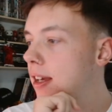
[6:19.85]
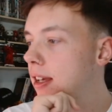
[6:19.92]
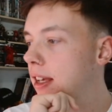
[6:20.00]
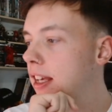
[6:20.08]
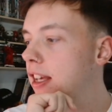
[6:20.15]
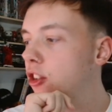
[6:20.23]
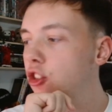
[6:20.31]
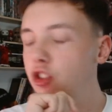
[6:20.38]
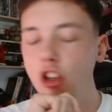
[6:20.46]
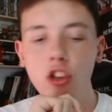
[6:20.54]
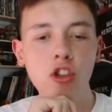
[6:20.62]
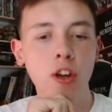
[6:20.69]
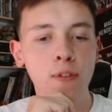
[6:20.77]
is
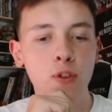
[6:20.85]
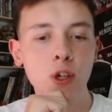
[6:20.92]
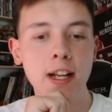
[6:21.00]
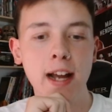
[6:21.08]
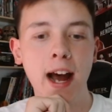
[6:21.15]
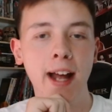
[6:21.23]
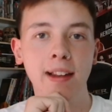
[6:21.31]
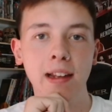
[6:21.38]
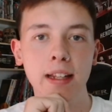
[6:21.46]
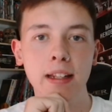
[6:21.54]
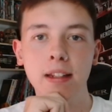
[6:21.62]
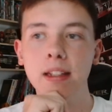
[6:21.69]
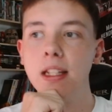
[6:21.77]
such a freak
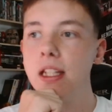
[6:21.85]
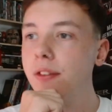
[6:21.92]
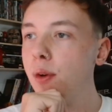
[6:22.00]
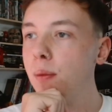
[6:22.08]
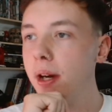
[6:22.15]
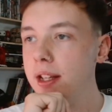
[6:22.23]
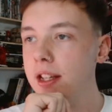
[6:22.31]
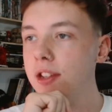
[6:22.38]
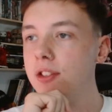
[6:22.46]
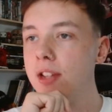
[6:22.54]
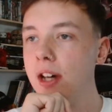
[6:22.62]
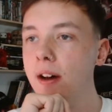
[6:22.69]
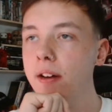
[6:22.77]
athlete that even when he is
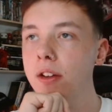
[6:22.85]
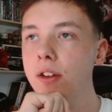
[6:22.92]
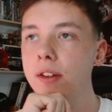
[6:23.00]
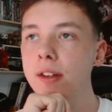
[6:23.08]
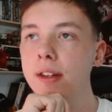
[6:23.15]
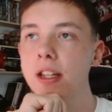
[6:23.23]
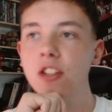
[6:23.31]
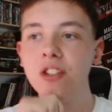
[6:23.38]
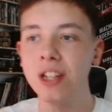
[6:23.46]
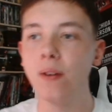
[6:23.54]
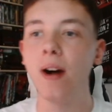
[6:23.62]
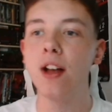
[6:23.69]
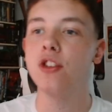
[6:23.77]
tired, he
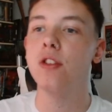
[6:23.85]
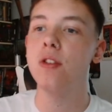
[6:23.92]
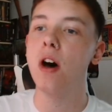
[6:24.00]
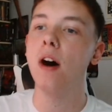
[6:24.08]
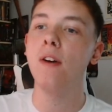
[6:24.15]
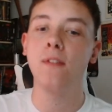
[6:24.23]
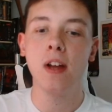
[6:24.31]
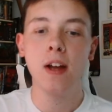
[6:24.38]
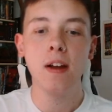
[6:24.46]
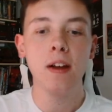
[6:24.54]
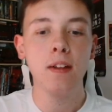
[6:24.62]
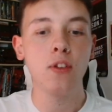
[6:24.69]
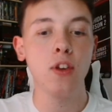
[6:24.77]
still has enough
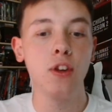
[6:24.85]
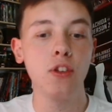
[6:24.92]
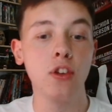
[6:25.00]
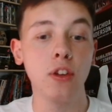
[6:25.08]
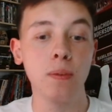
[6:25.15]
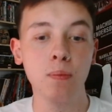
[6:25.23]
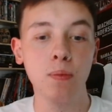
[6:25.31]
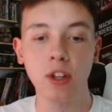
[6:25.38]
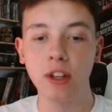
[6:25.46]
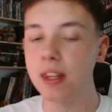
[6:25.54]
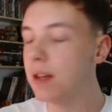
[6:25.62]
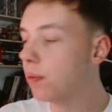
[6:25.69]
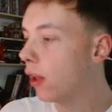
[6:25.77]
to
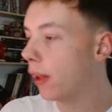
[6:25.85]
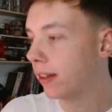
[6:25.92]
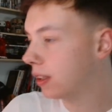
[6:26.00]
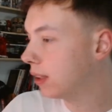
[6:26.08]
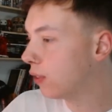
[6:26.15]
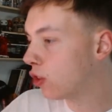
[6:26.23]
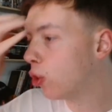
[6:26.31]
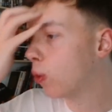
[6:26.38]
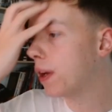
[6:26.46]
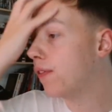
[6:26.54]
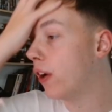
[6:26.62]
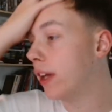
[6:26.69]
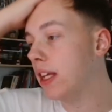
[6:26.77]
keep, like, the Vettori
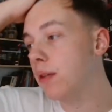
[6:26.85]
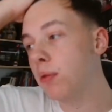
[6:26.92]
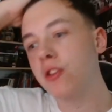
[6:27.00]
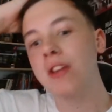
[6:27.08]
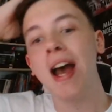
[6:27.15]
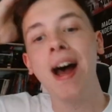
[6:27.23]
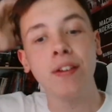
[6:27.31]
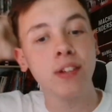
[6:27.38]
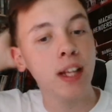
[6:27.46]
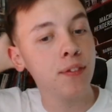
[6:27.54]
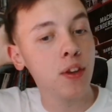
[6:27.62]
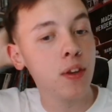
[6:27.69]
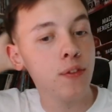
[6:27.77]
fight, he was gassed
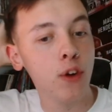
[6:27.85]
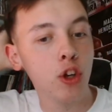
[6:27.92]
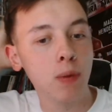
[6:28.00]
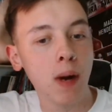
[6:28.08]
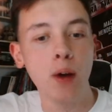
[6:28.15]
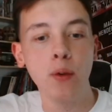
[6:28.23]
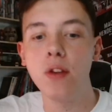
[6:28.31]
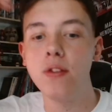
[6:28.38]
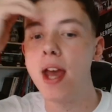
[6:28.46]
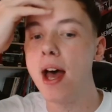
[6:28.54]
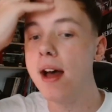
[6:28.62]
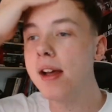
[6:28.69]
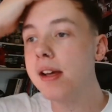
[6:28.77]
after the first round, and yet,